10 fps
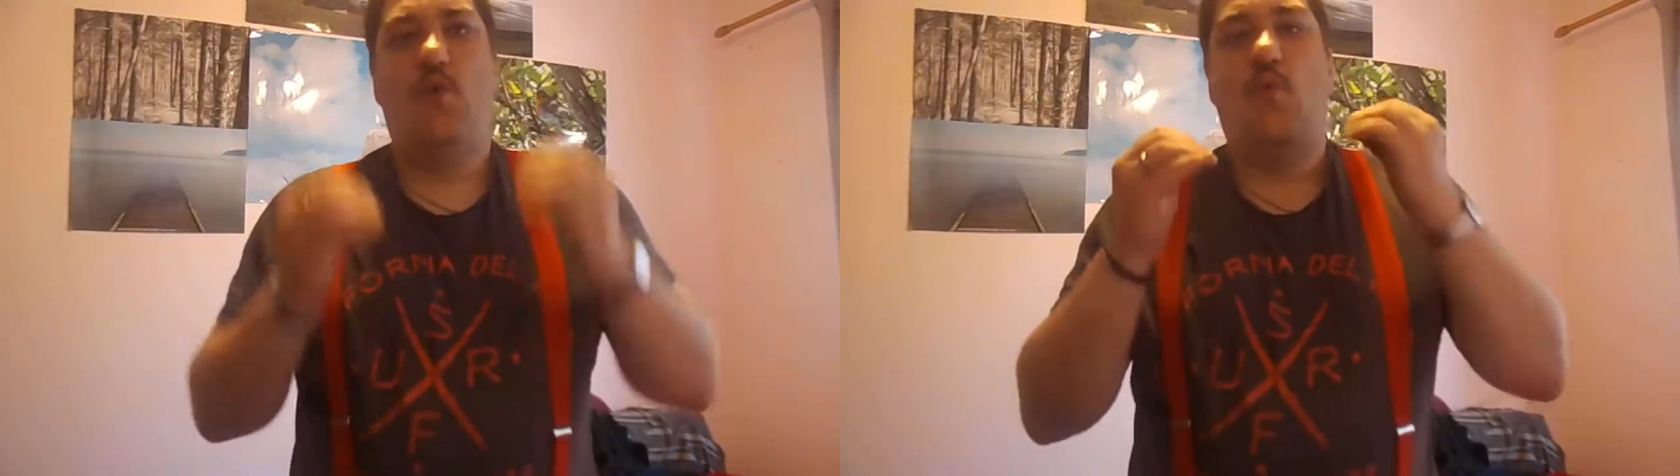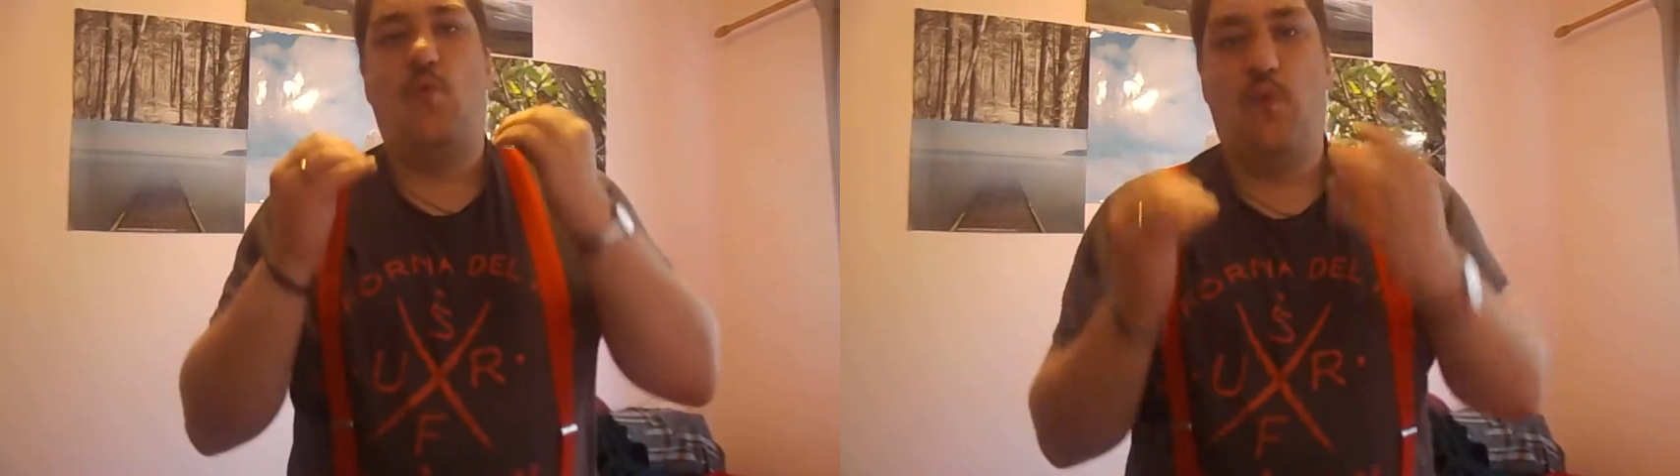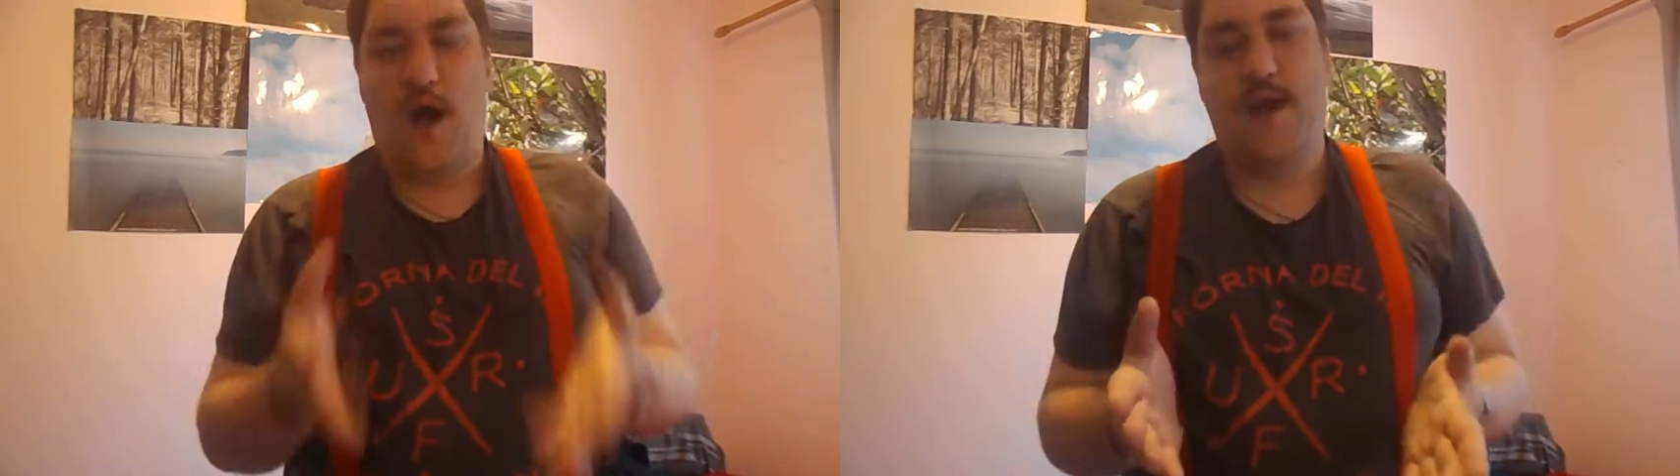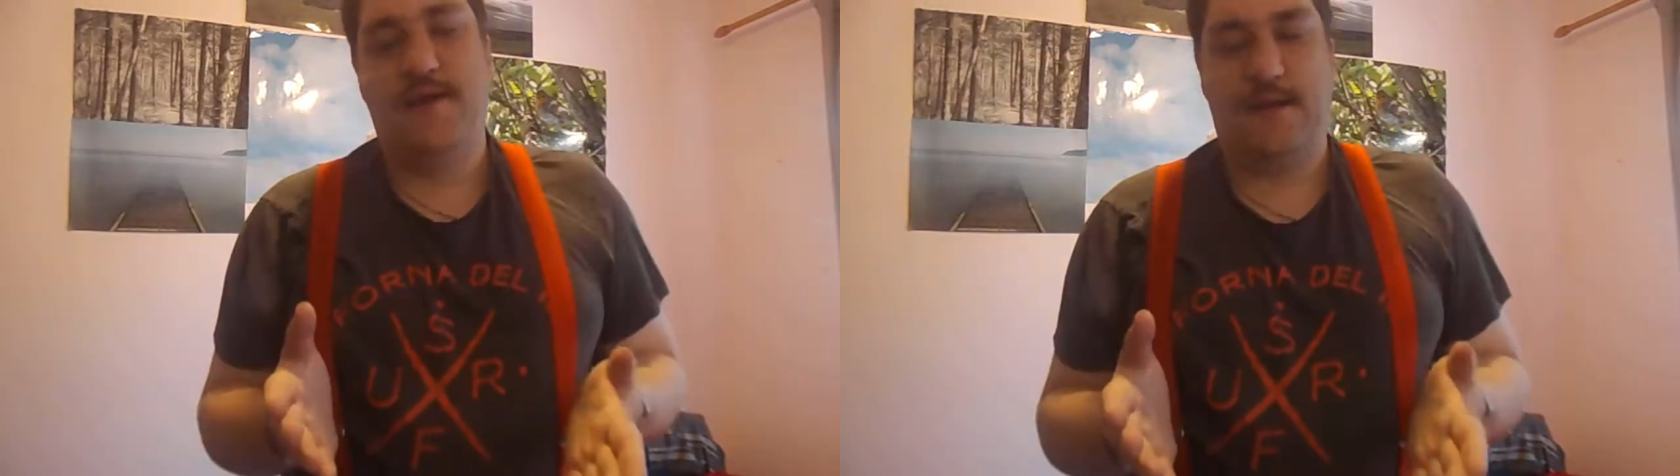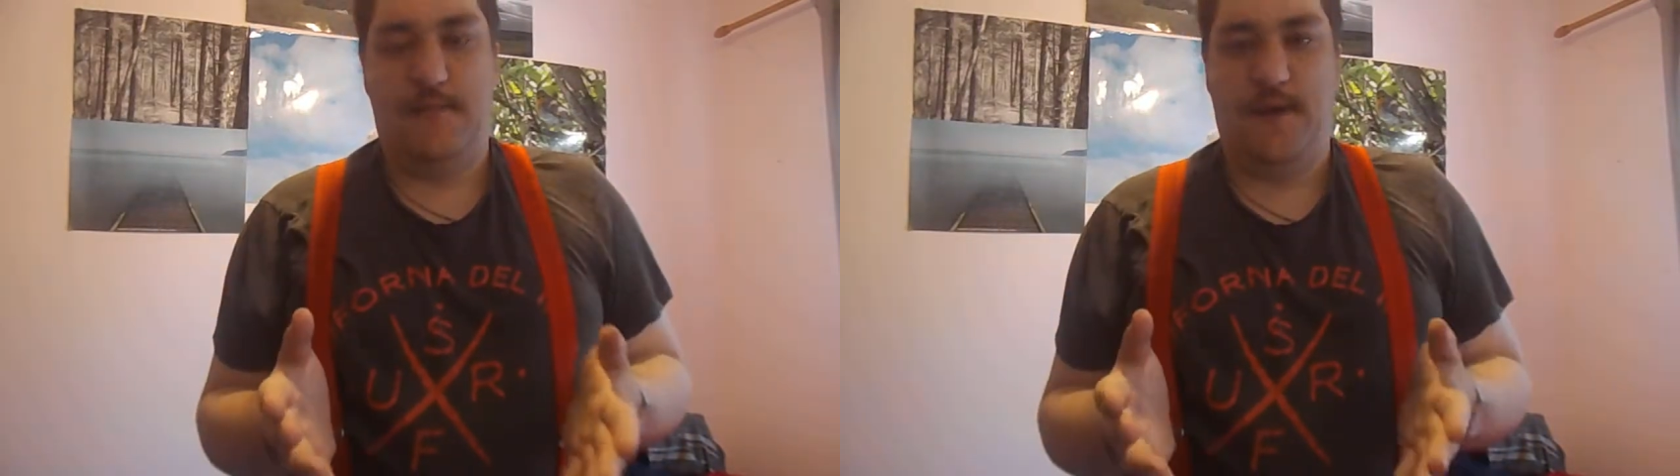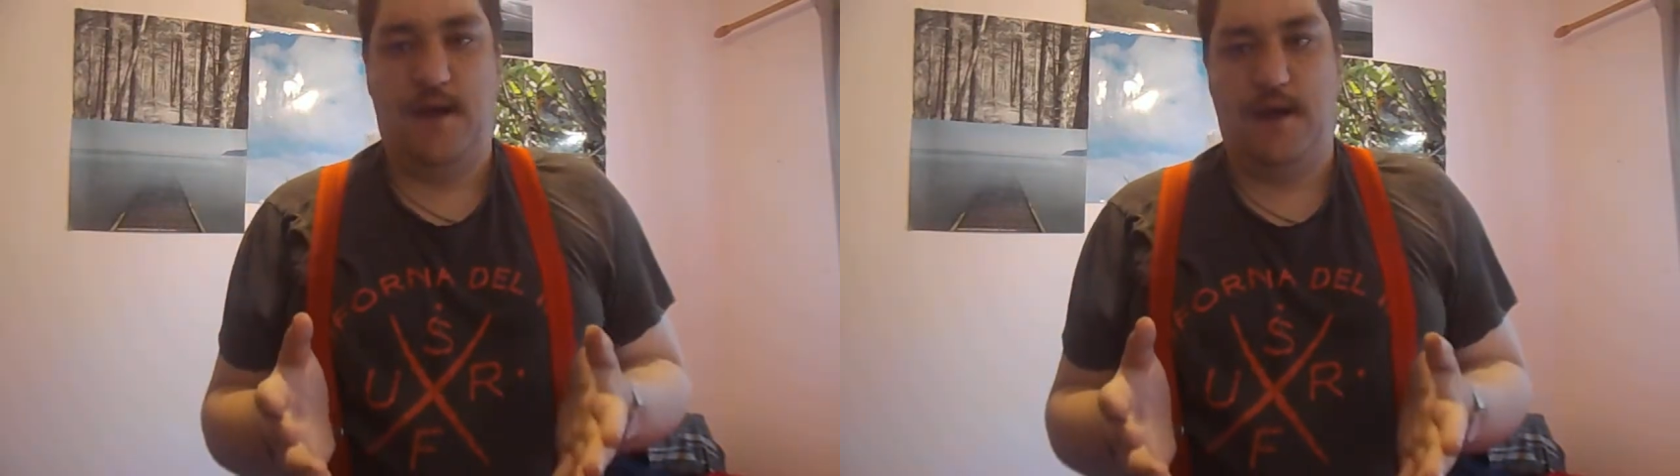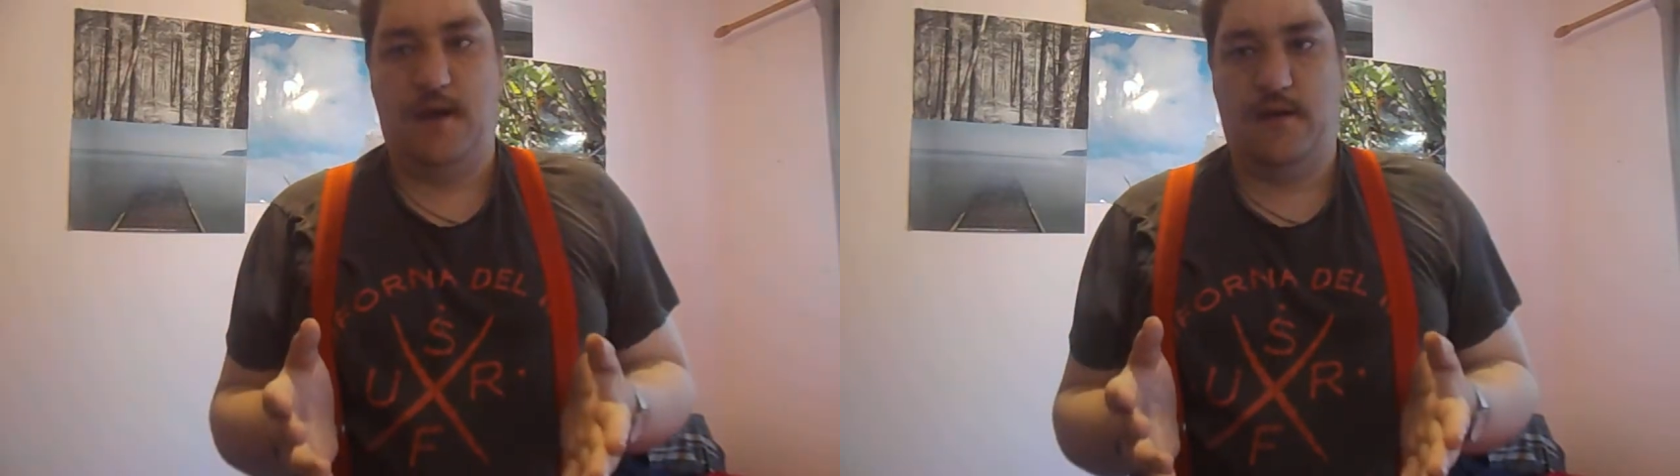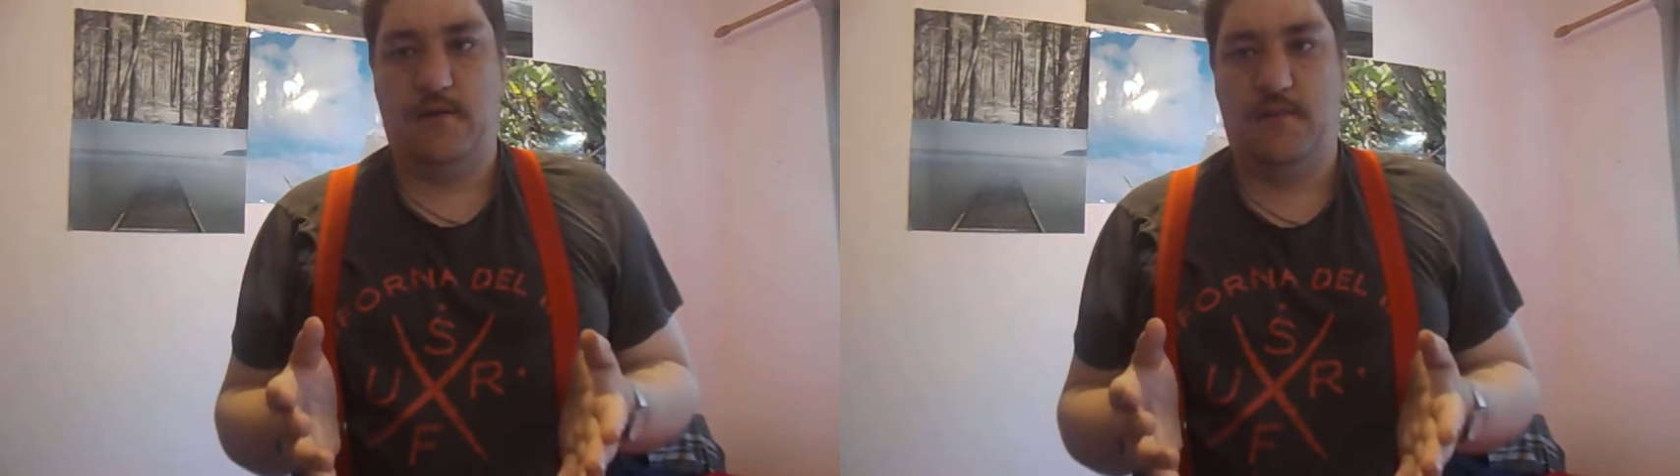why is that main
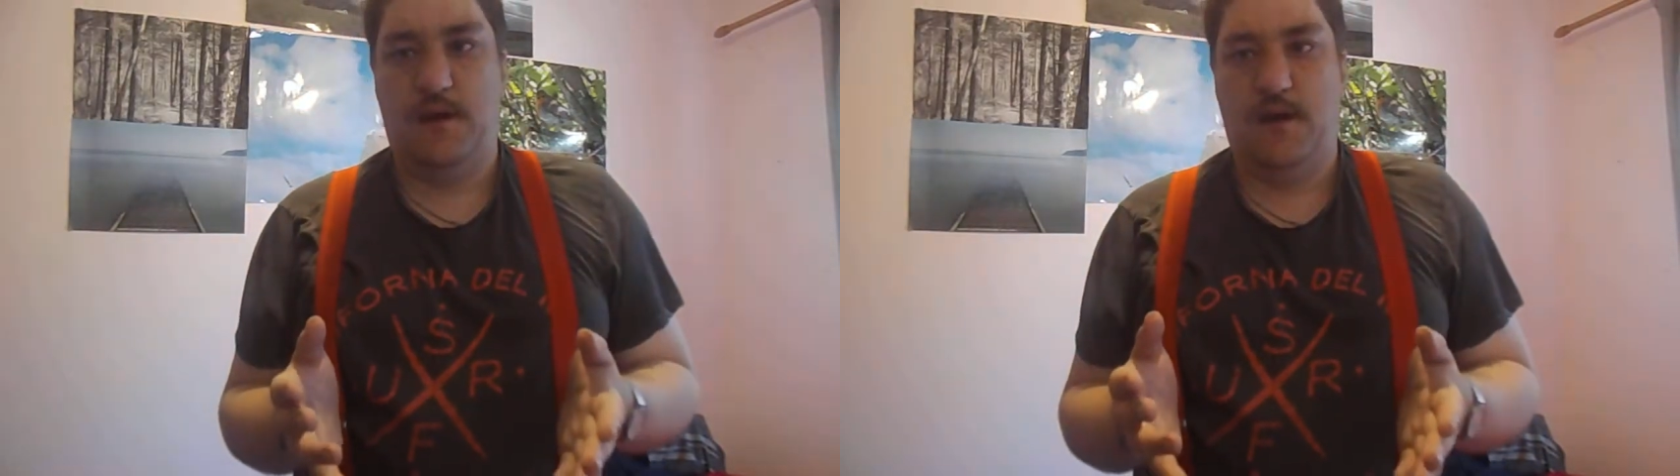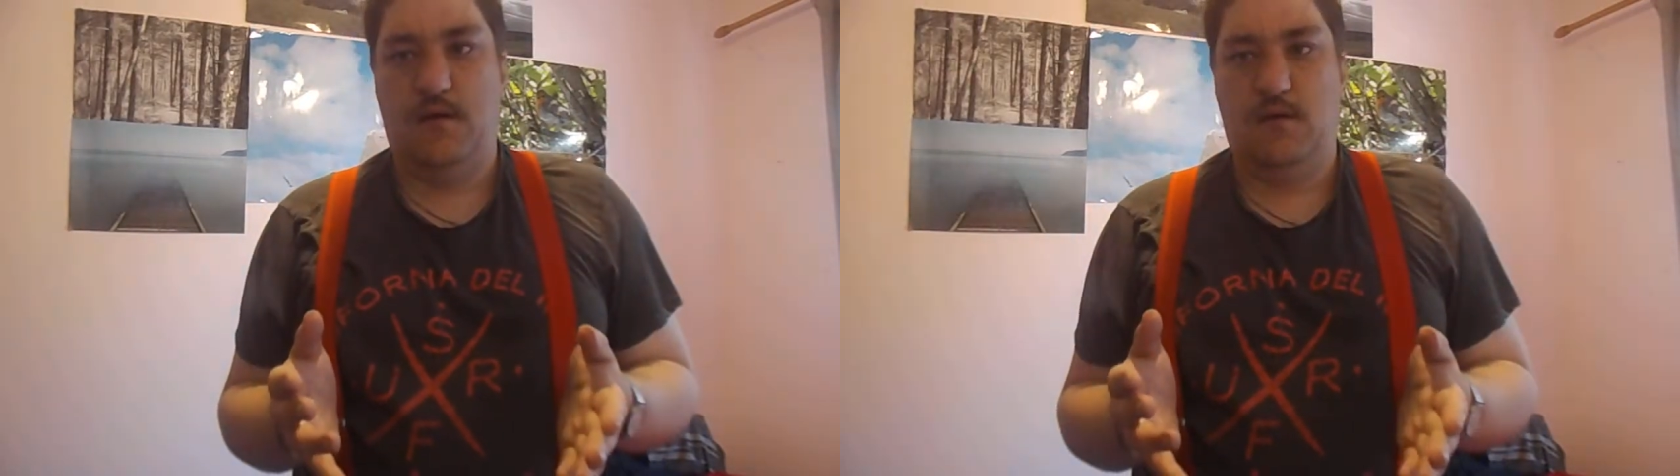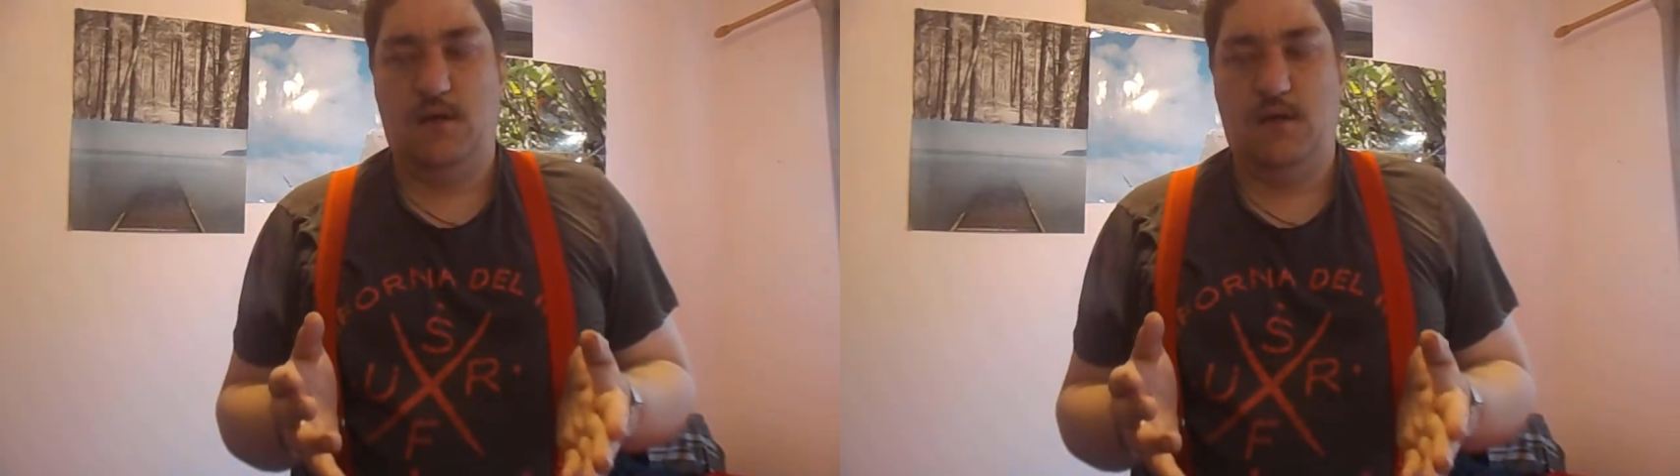character a male?